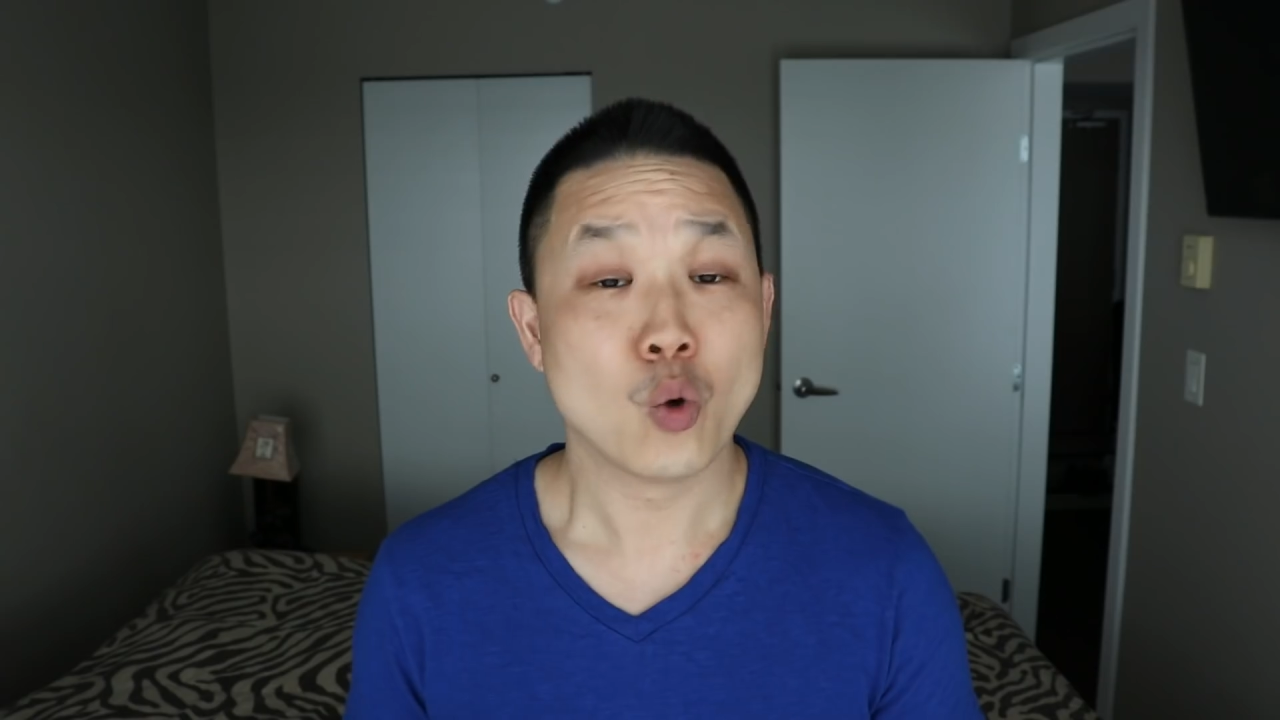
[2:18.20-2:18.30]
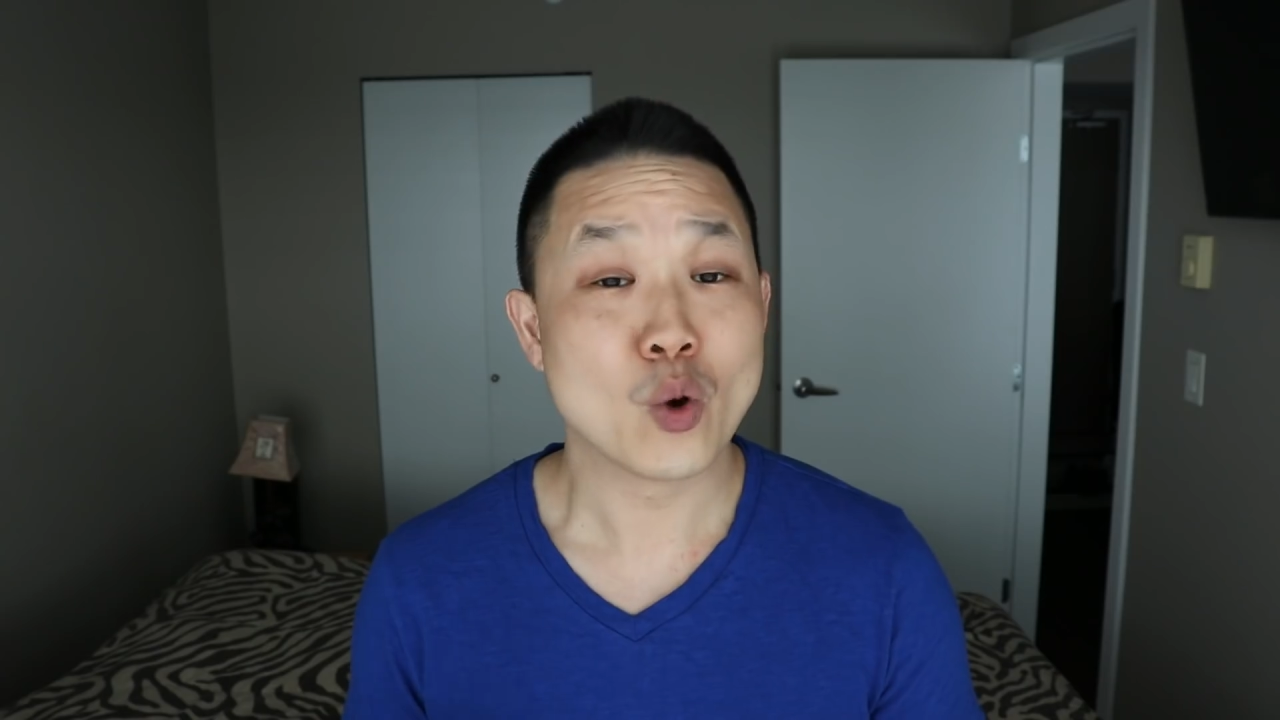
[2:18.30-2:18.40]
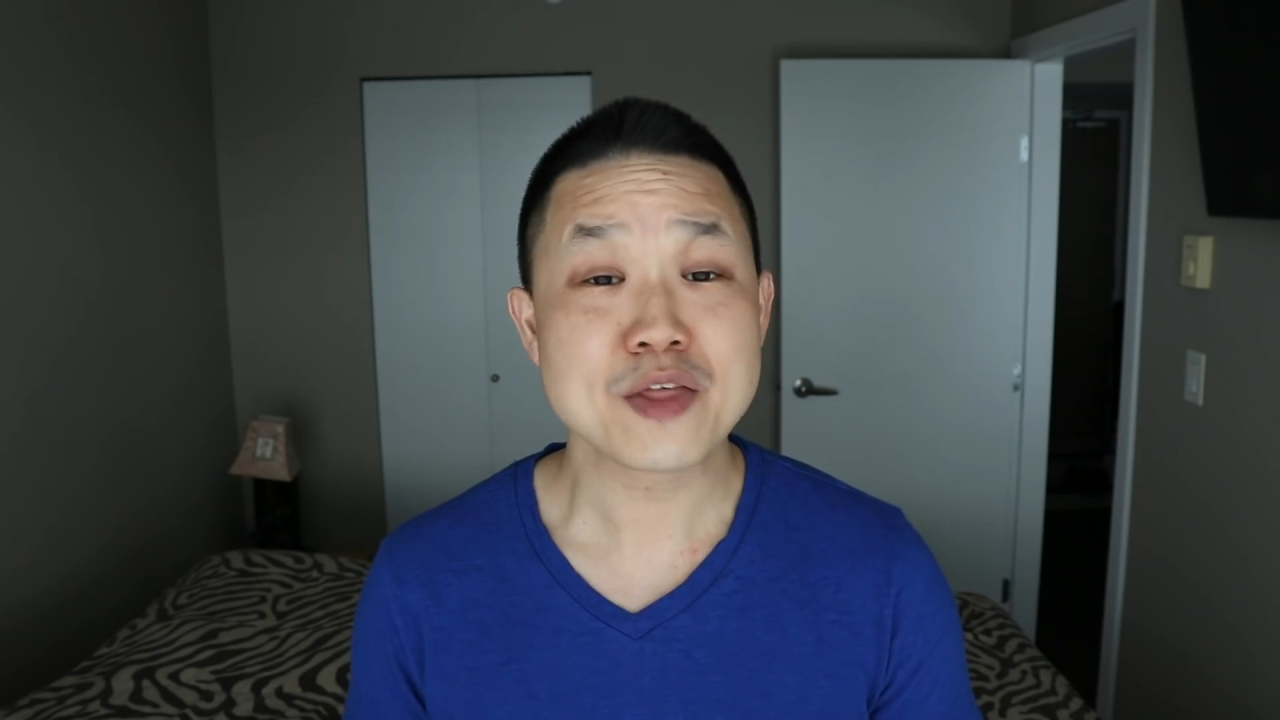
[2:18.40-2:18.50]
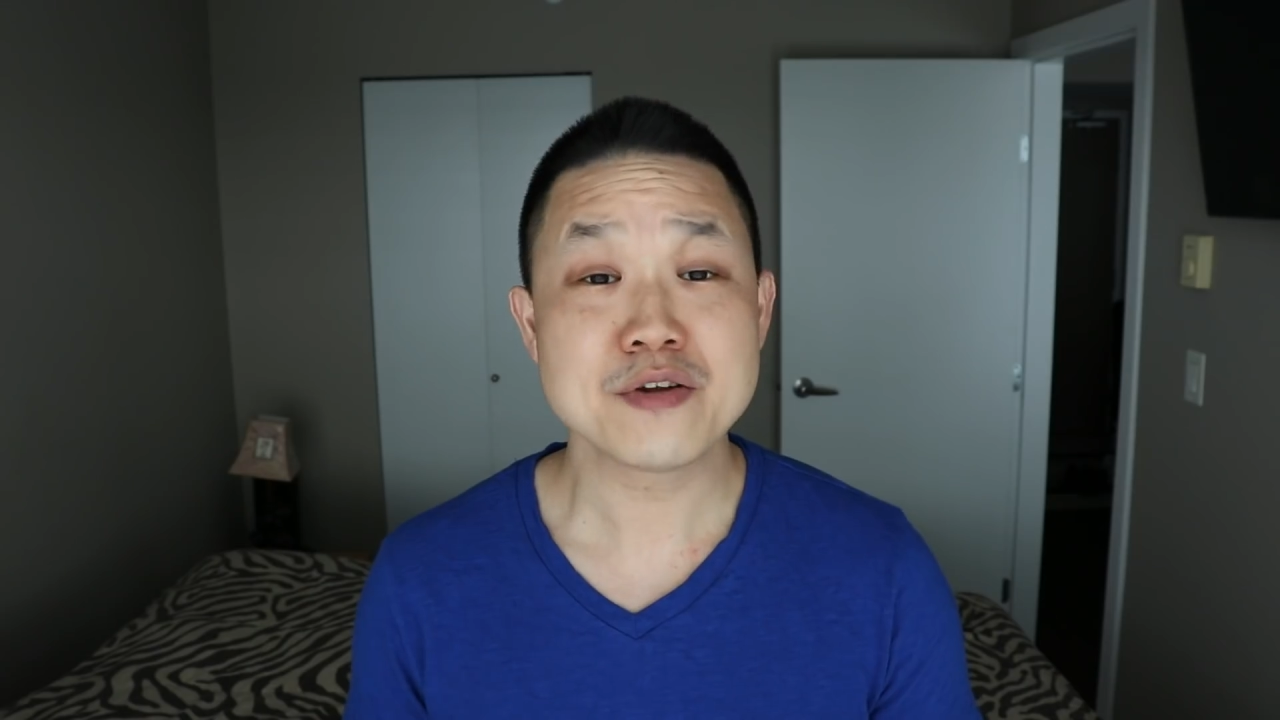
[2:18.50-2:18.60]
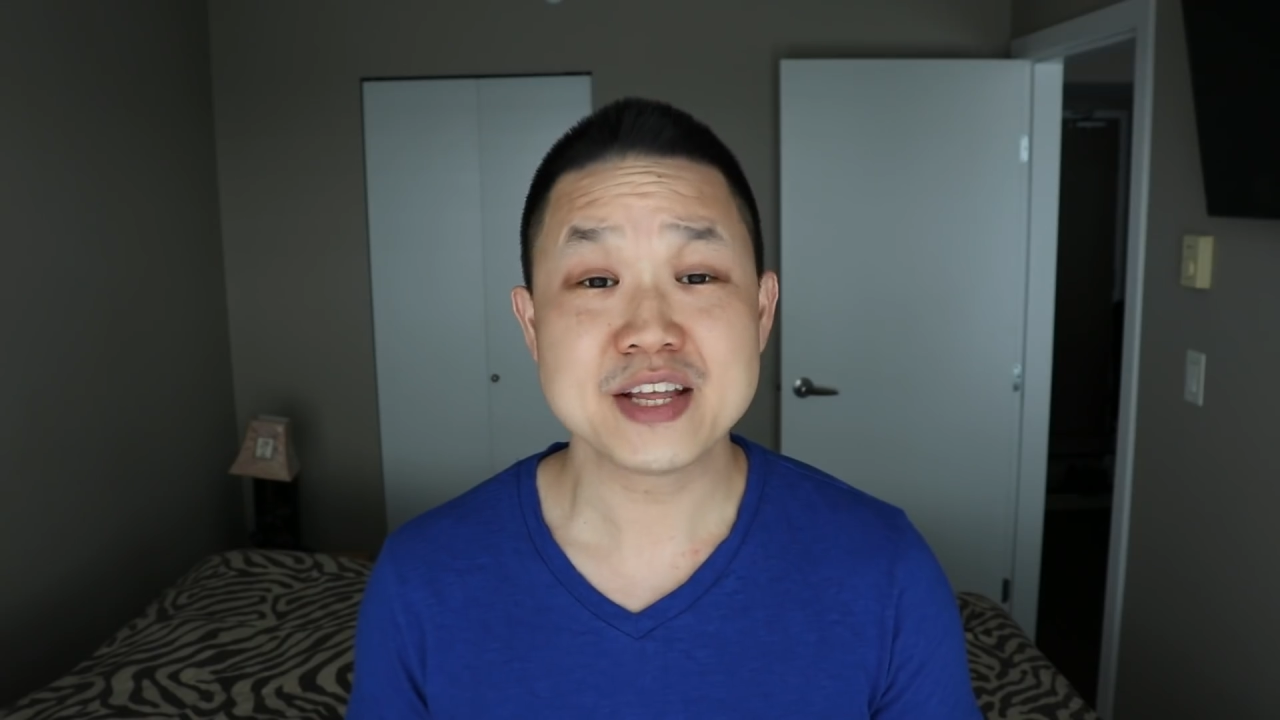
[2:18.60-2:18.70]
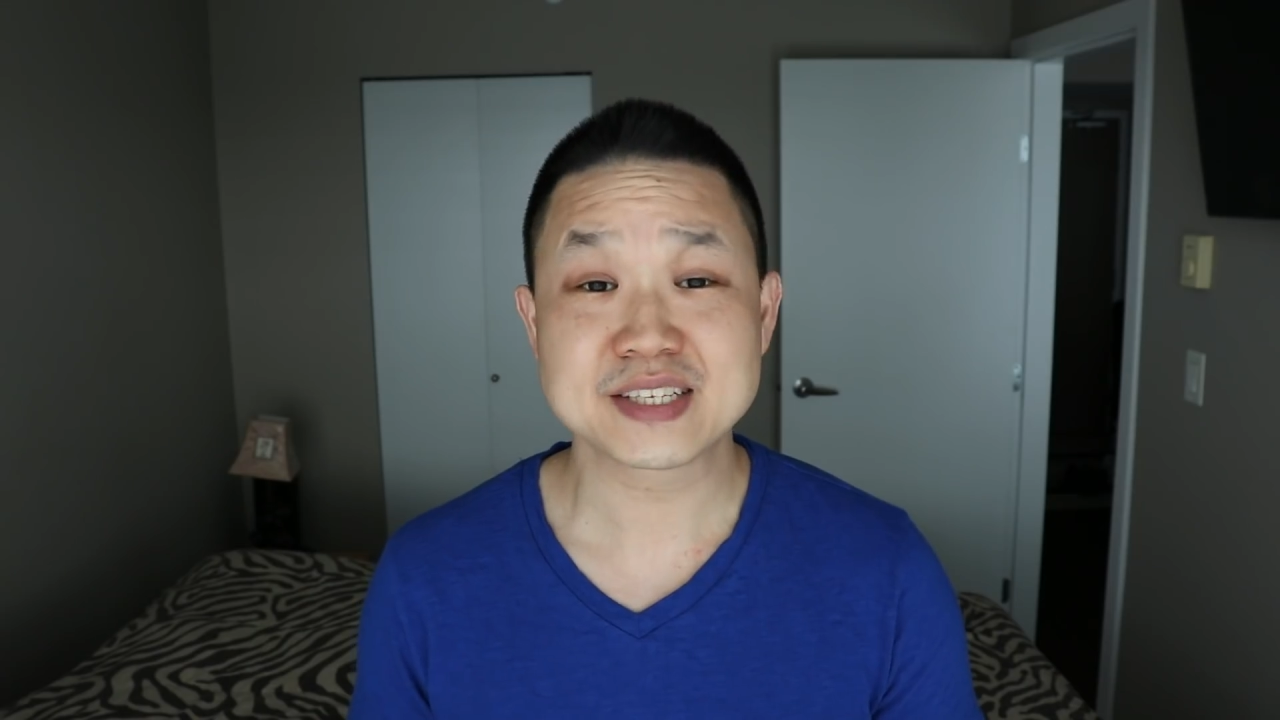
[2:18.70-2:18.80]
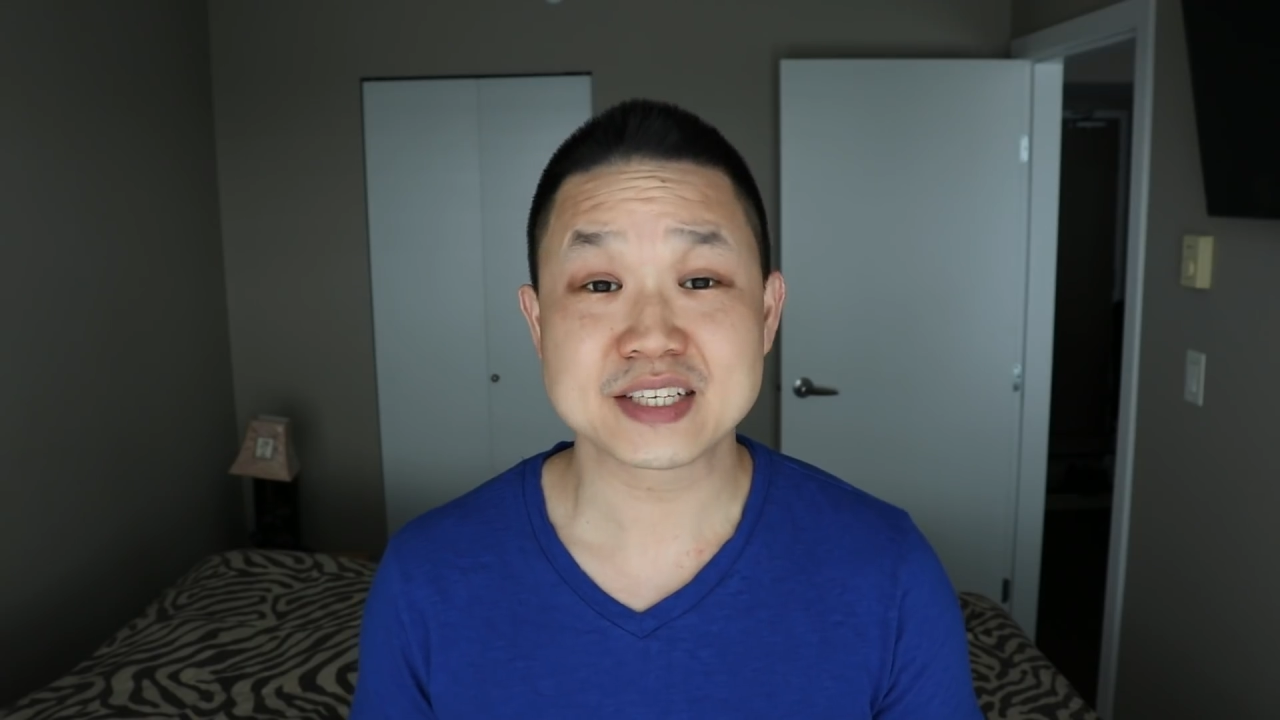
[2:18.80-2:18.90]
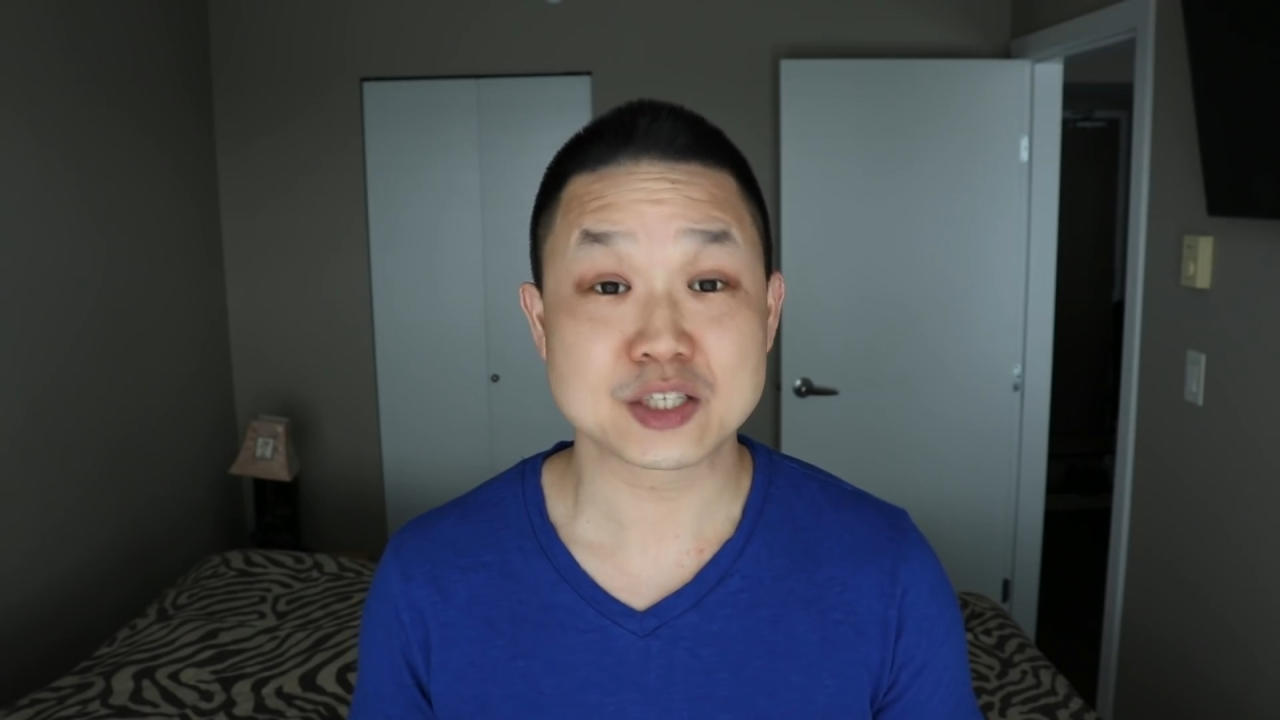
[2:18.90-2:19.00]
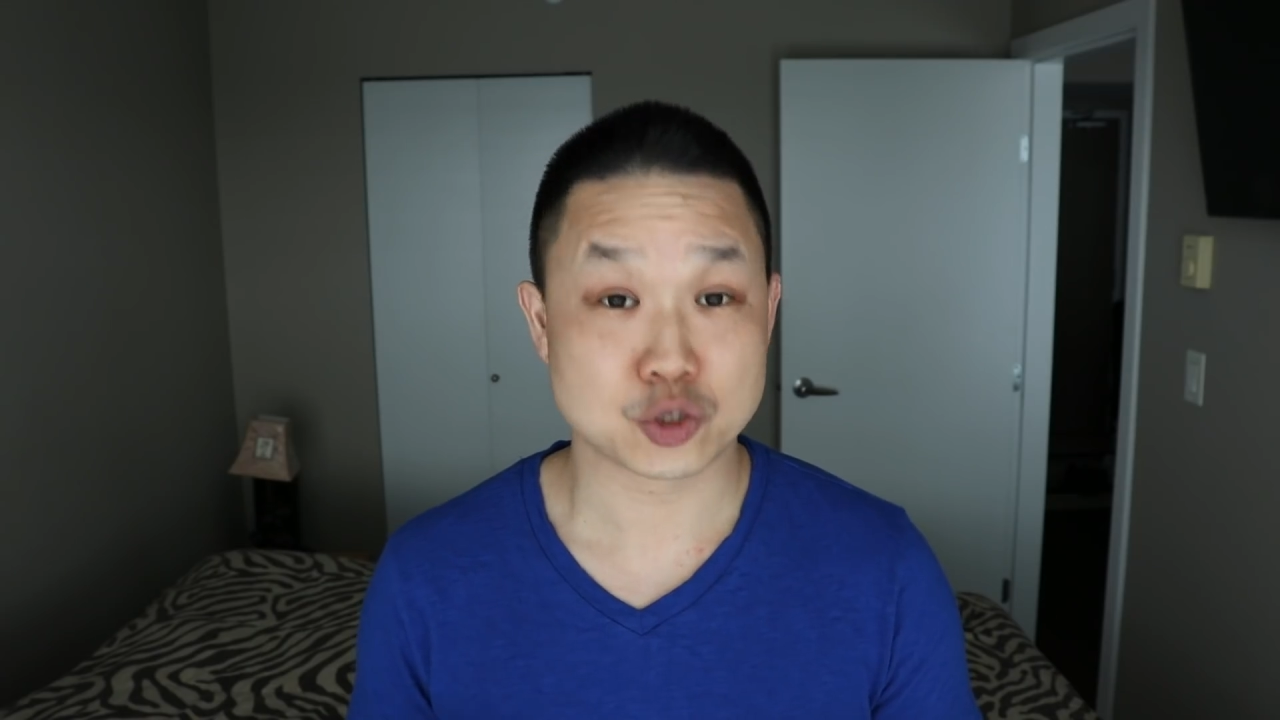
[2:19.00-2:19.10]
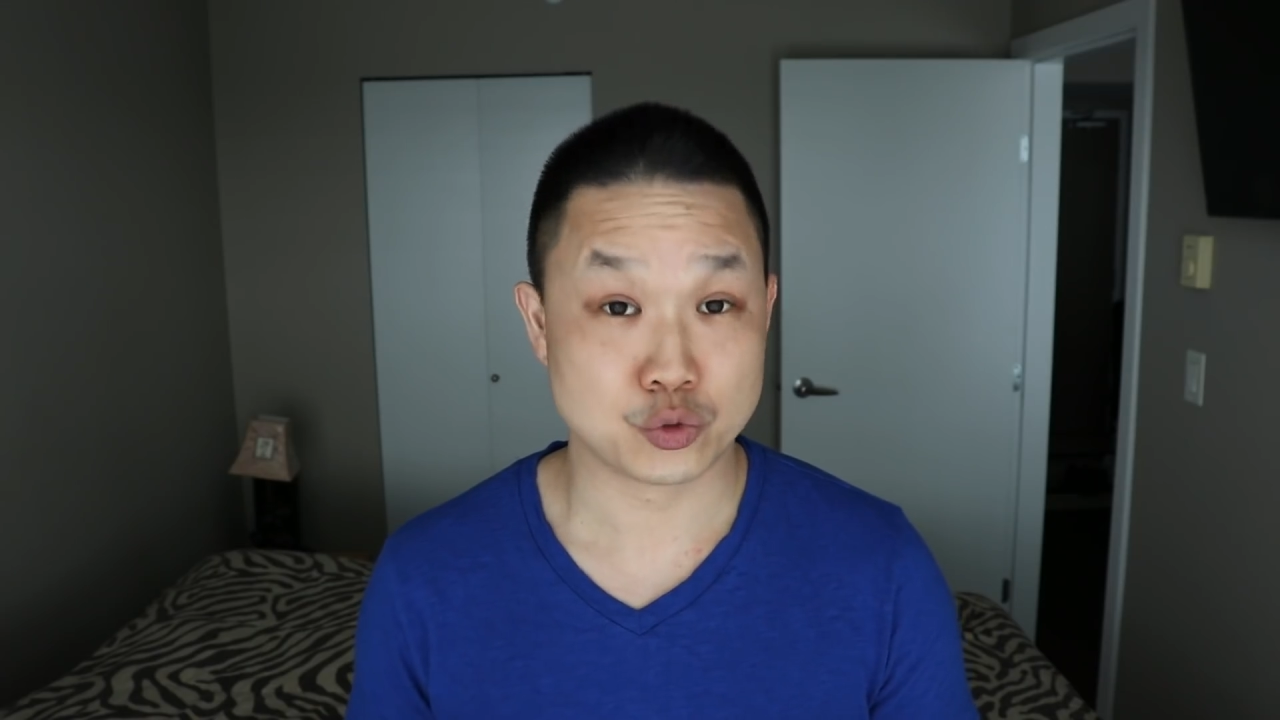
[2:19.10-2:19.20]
Whether this is